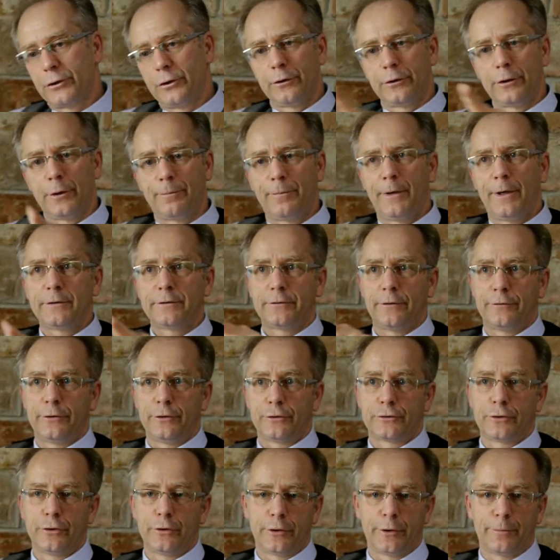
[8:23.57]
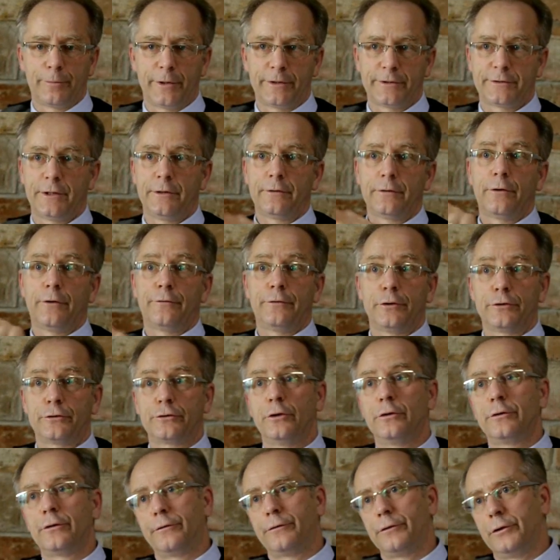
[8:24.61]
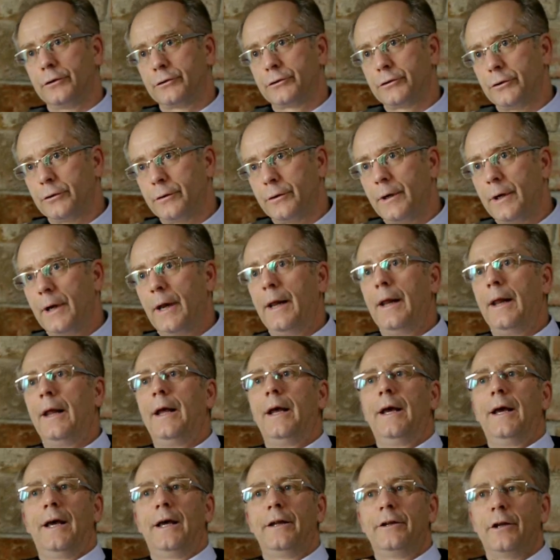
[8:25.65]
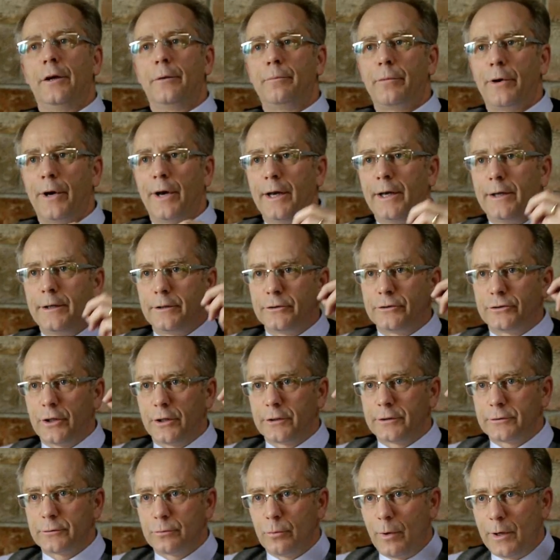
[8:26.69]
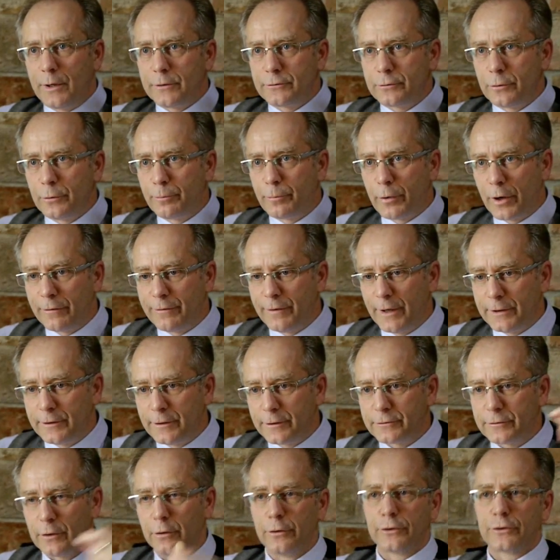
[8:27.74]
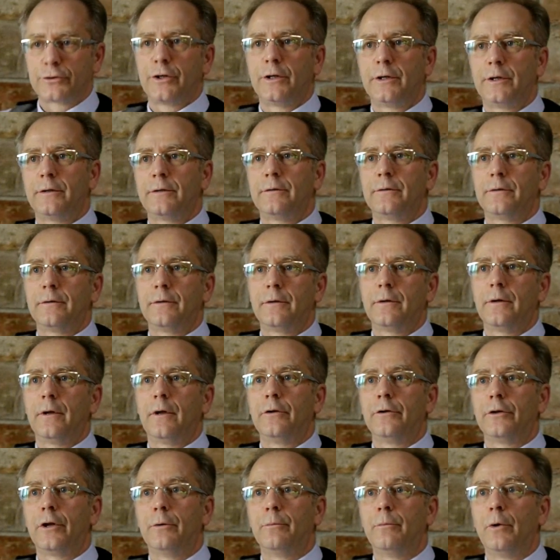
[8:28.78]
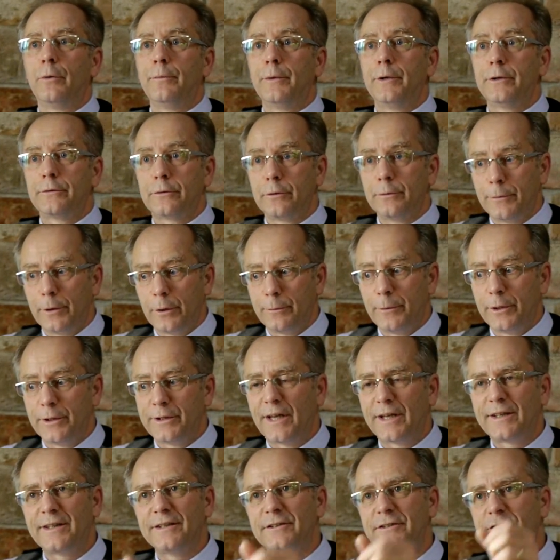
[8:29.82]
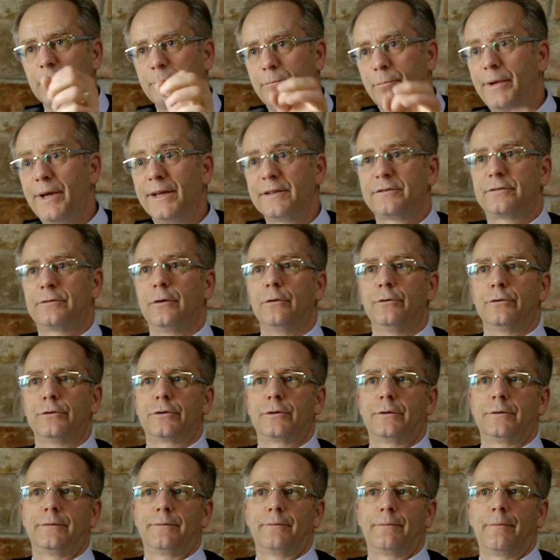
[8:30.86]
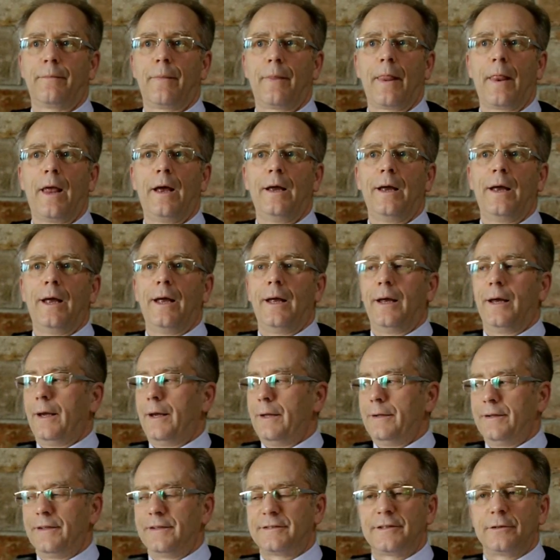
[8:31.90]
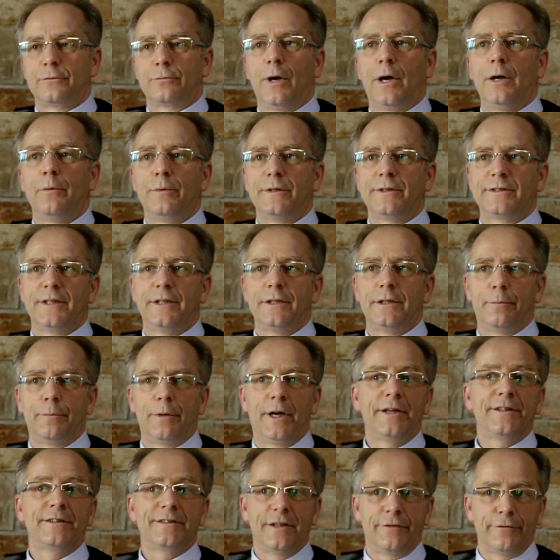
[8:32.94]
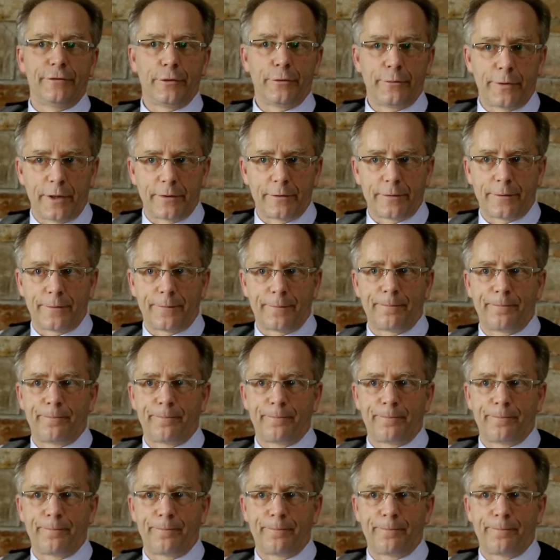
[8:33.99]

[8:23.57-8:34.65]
on the past, the future on the present, the future on the future. And the brain just wants to provide the solution on the moment to moment that is the best solution. This is why we say the brain is never wrong.